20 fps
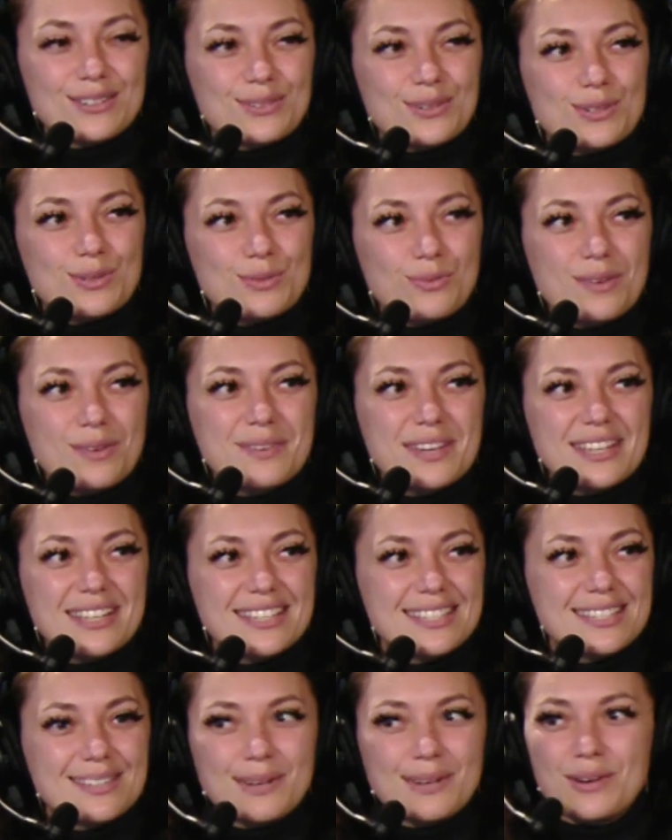towards women.
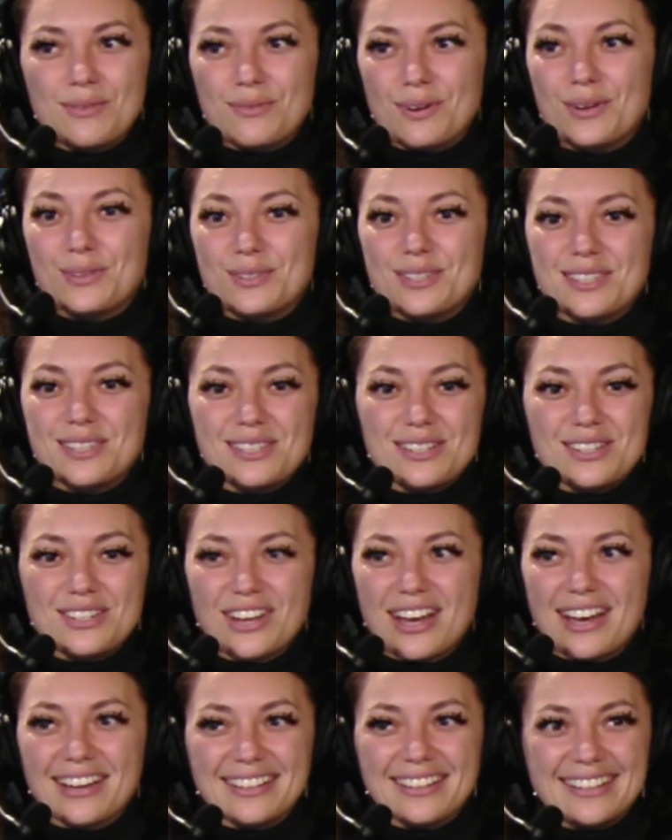It's about roses and
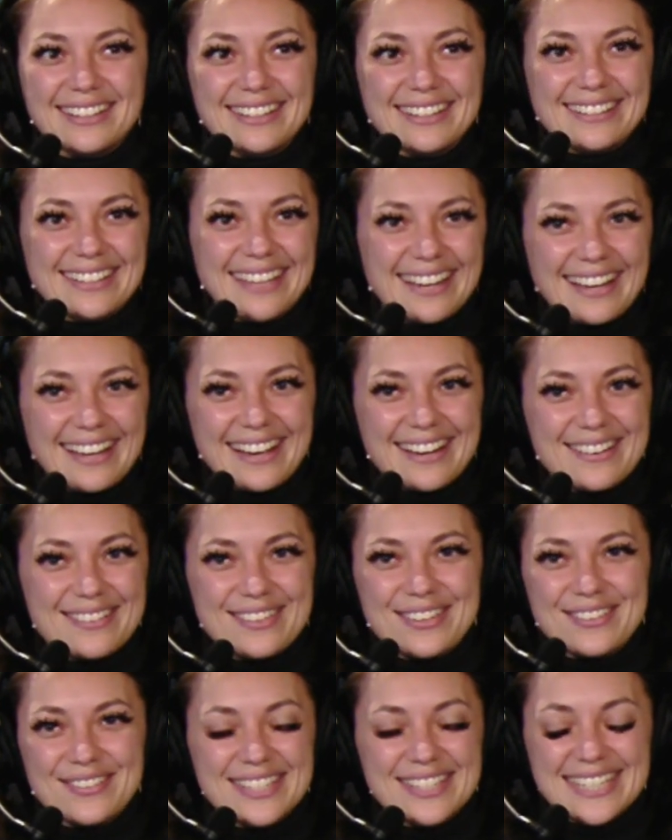chocolate. And I'm like, I don't
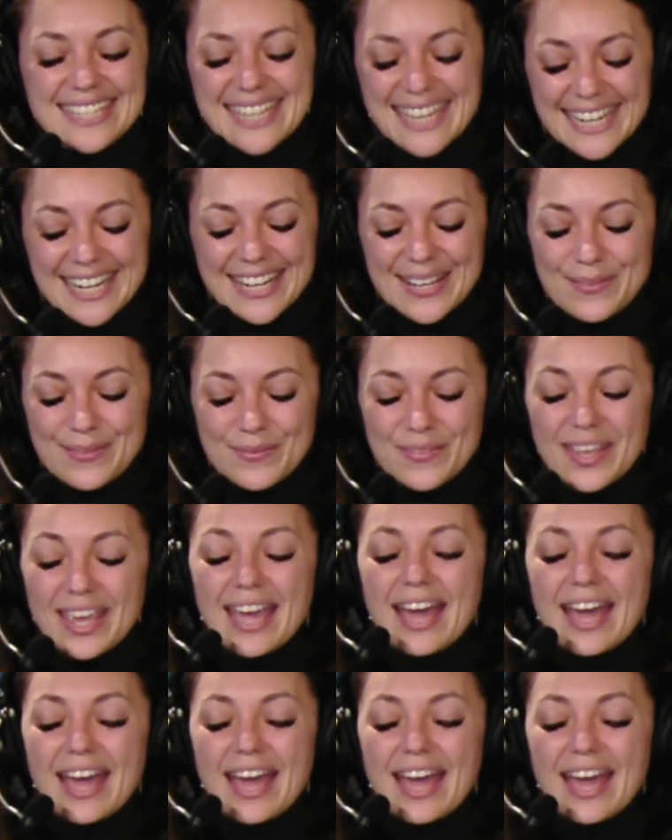know what to get him.